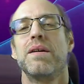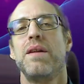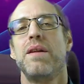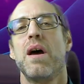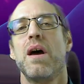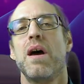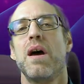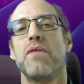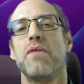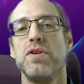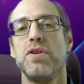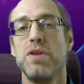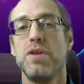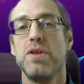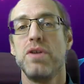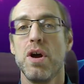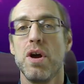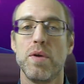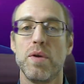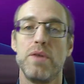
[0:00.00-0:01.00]
Now, if you
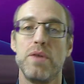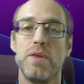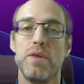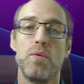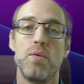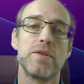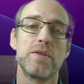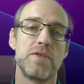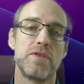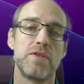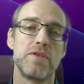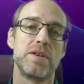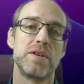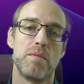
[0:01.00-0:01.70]
know in which of these